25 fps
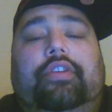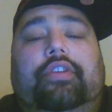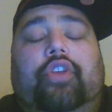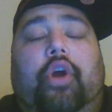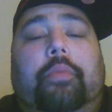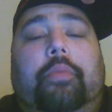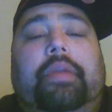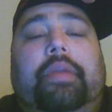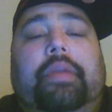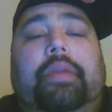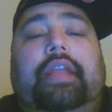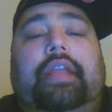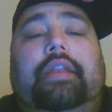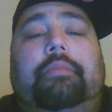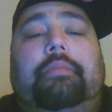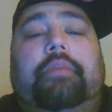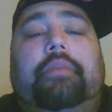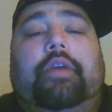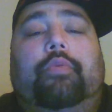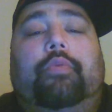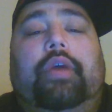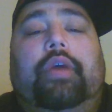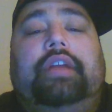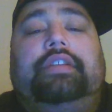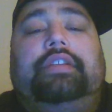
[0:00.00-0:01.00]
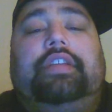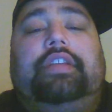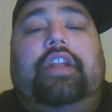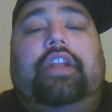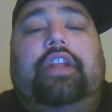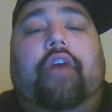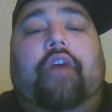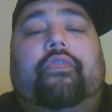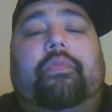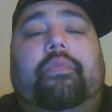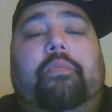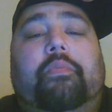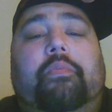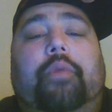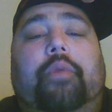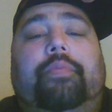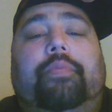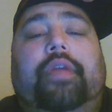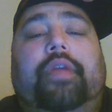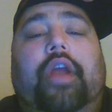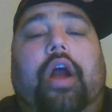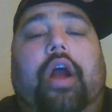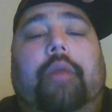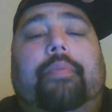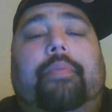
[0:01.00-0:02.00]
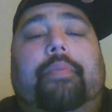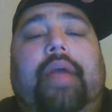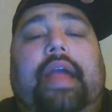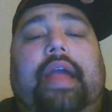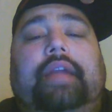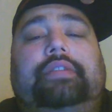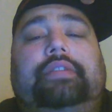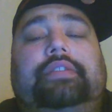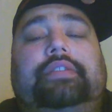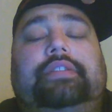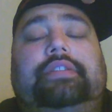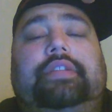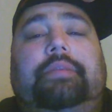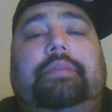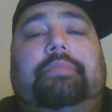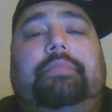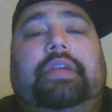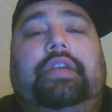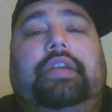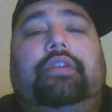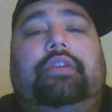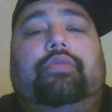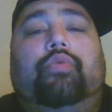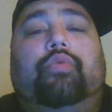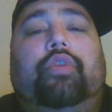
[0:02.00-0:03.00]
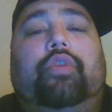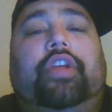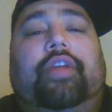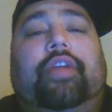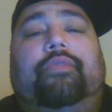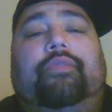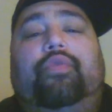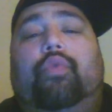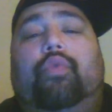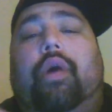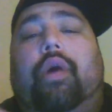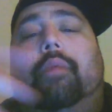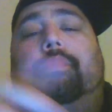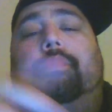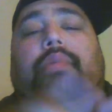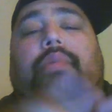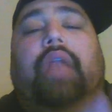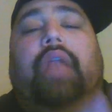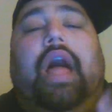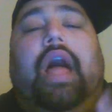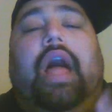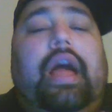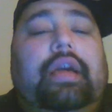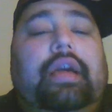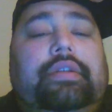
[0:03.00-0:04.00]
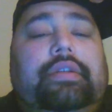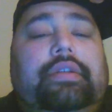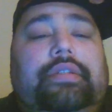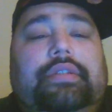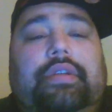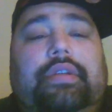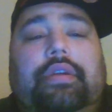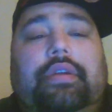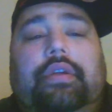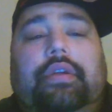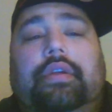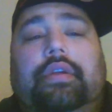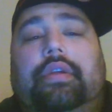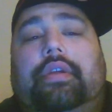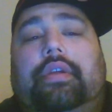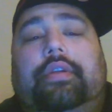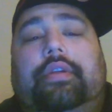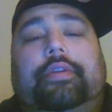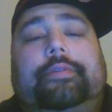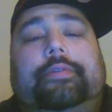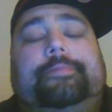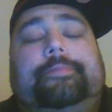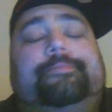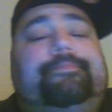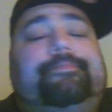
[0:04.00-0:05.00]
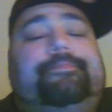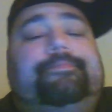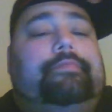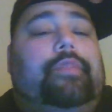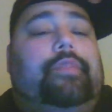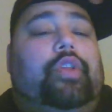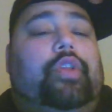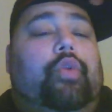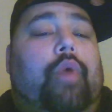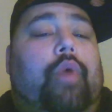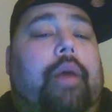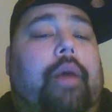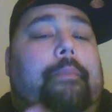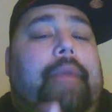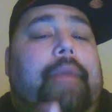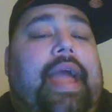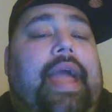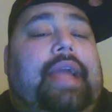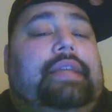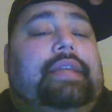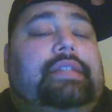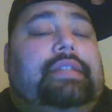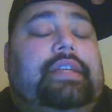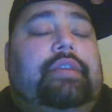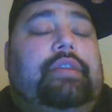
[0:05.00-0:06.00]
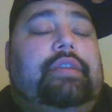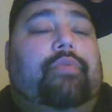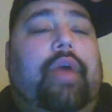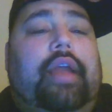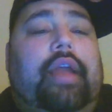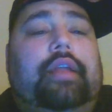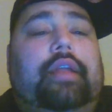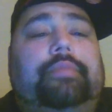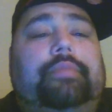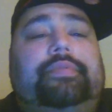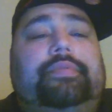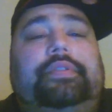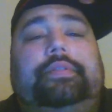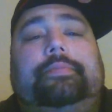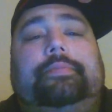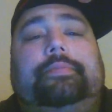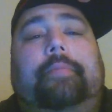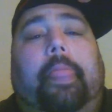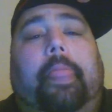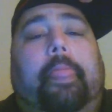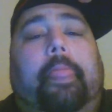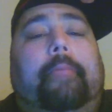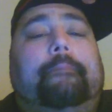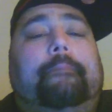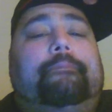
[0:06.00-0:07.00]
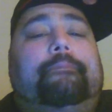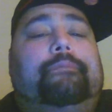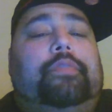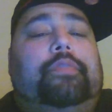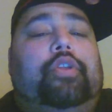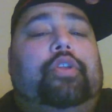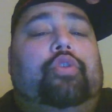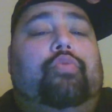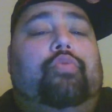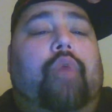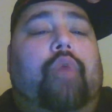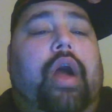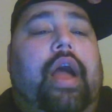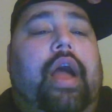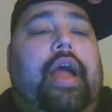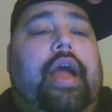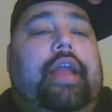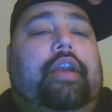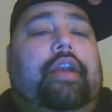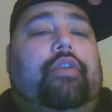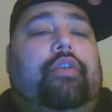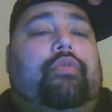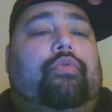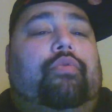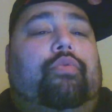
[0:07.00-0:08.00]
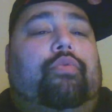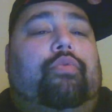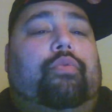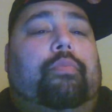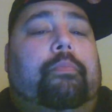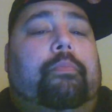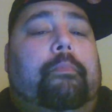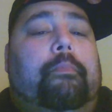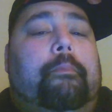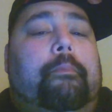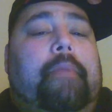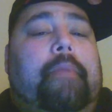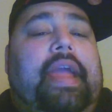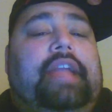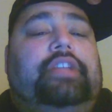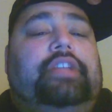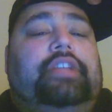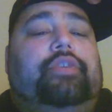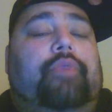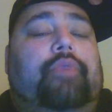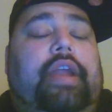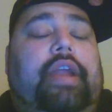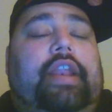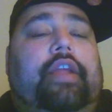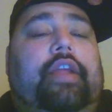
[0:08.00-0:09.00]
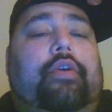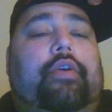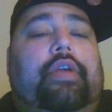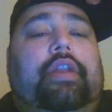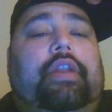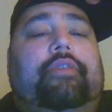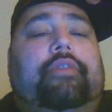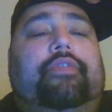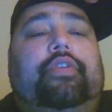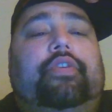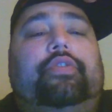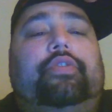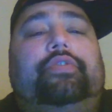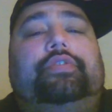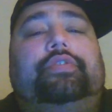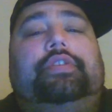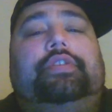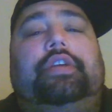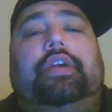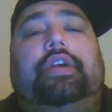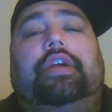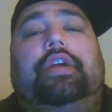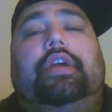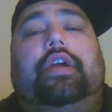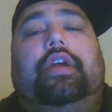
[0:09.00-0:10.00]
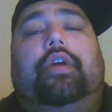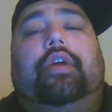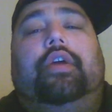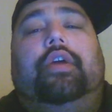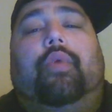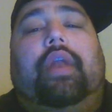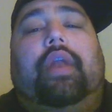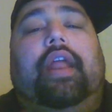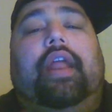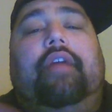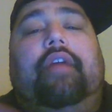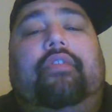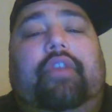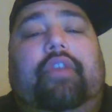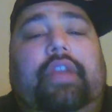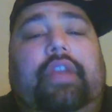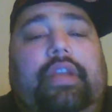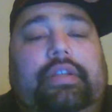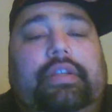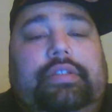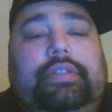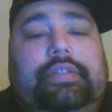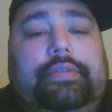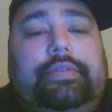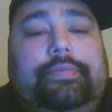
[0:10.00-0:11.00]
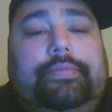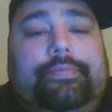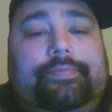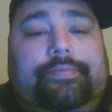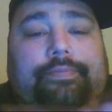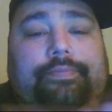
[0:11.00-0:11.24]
nobody in the Midwest can offer more PR packages than me. If you want blogs, you want magazine write-ups, you want major radio interviews, whatever it is,